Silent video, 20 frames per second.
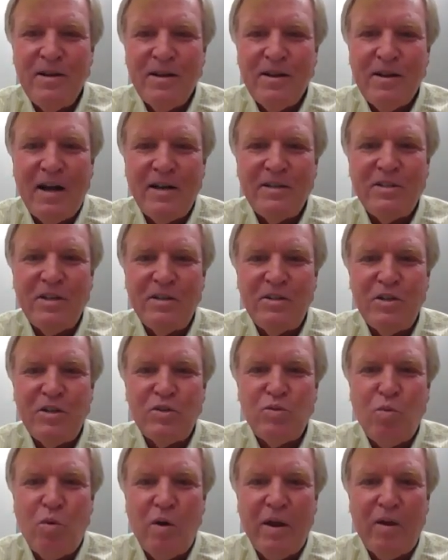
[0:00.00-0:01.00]
guys that
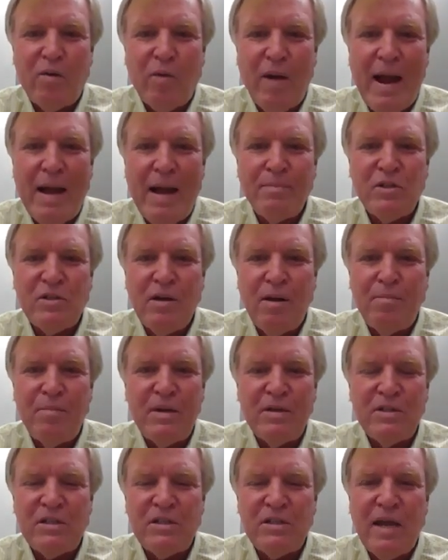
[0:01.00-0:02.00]
just want to grab something
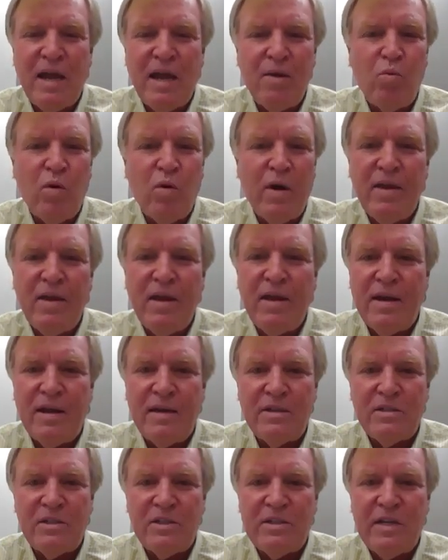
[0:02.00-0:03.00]
and stay with it
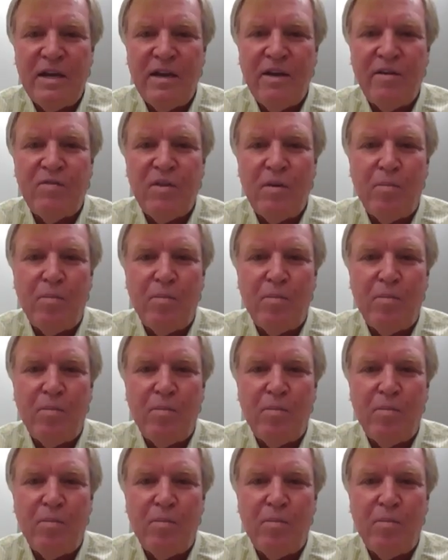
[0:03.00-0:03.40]
and see if the